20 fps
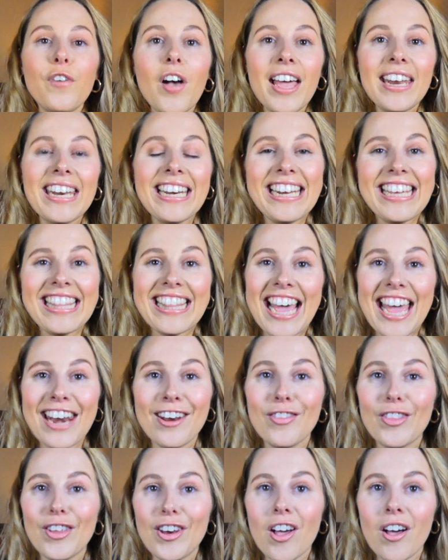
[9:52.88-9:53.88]
Finally
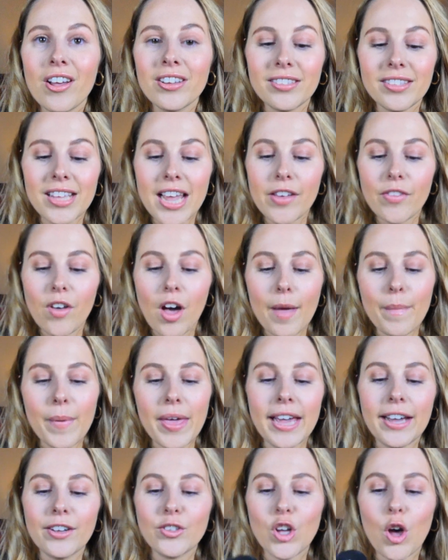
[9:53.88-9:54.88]
then, the last thing that I
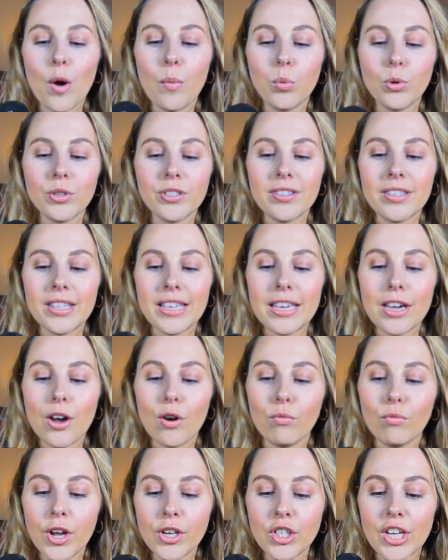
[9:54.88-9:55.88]
picked up was the
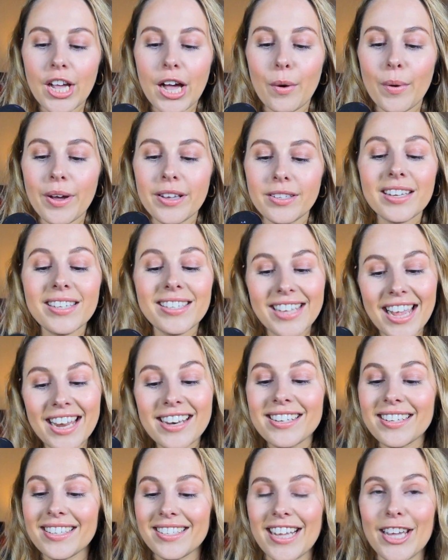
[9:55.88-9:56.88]
Rush Hour
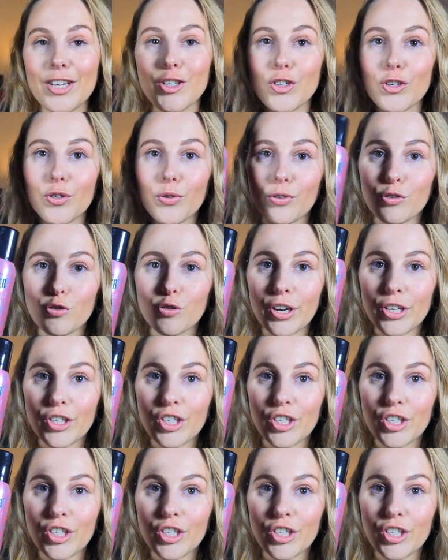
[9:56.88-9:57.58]
Sensational Dry